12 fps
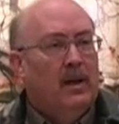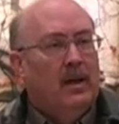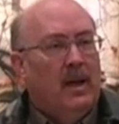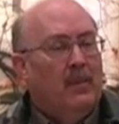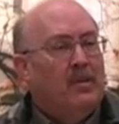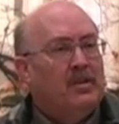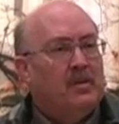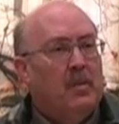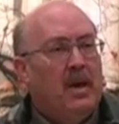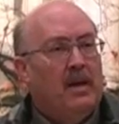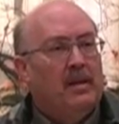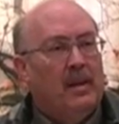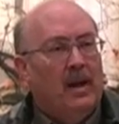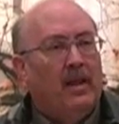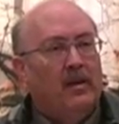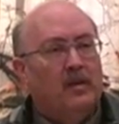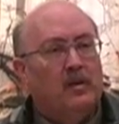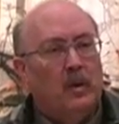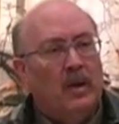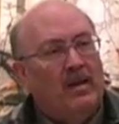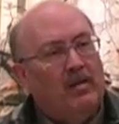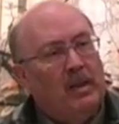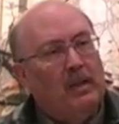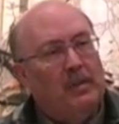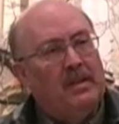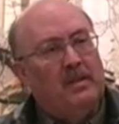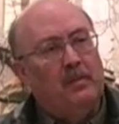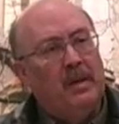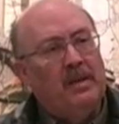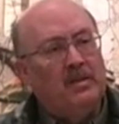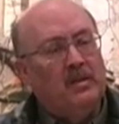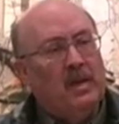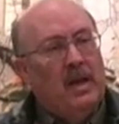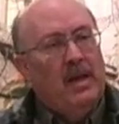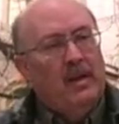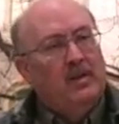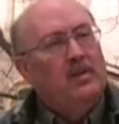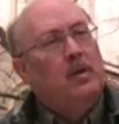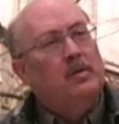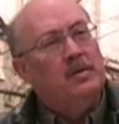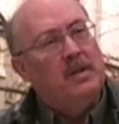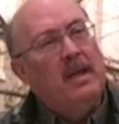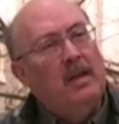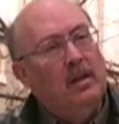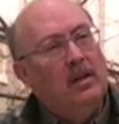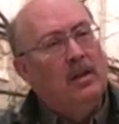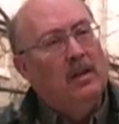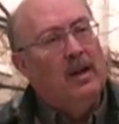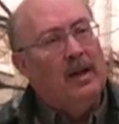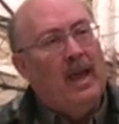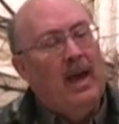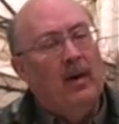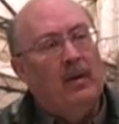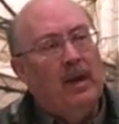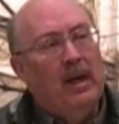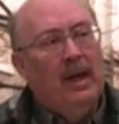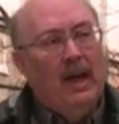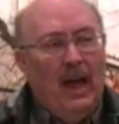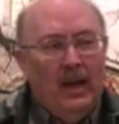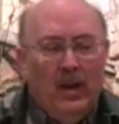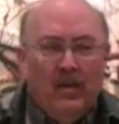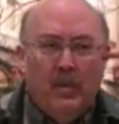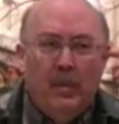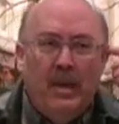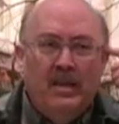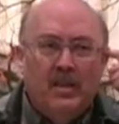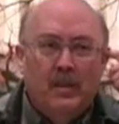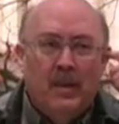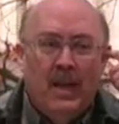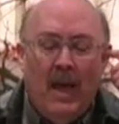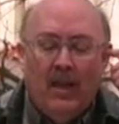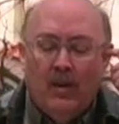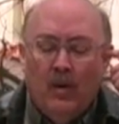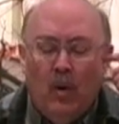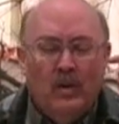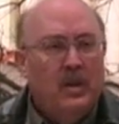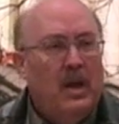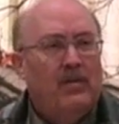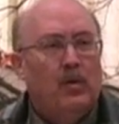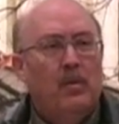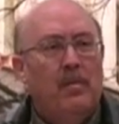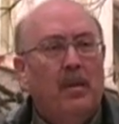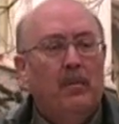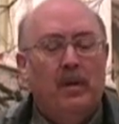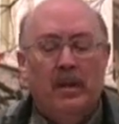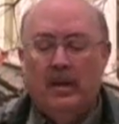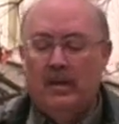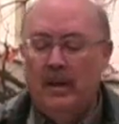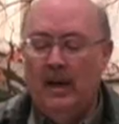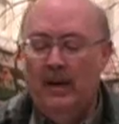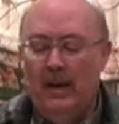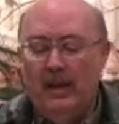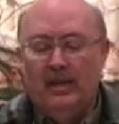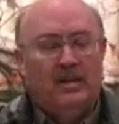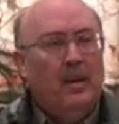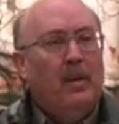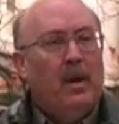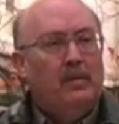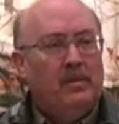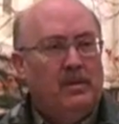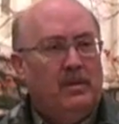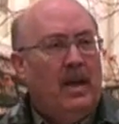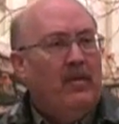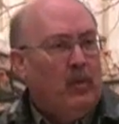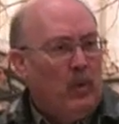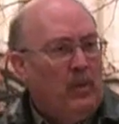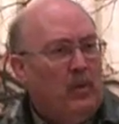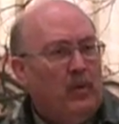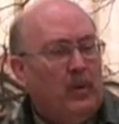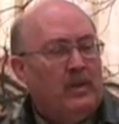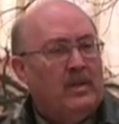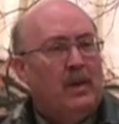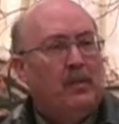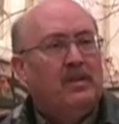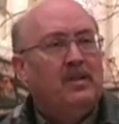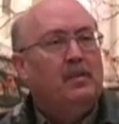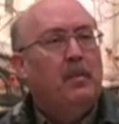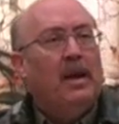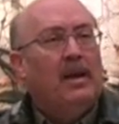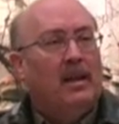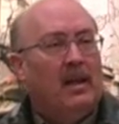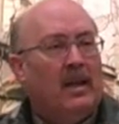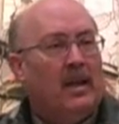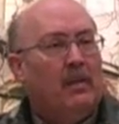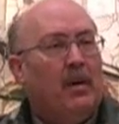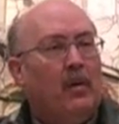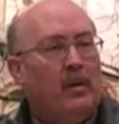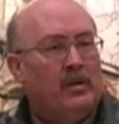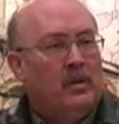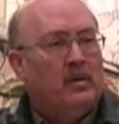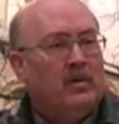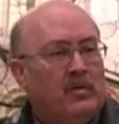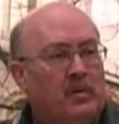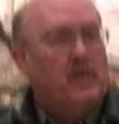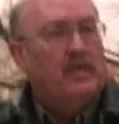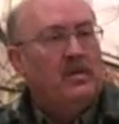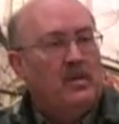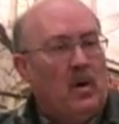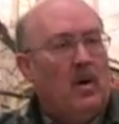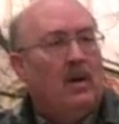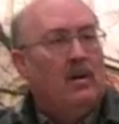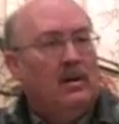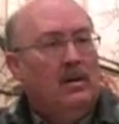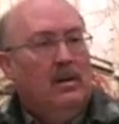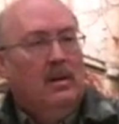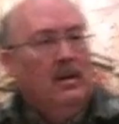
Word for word: uh, Emma Smith, and others who give little bits and pieces. There's no single account. And you have to piece them together. And you also have to remember that, uh, that sometimes David Whitmer, for example, is speculating about what Joseph Smith saw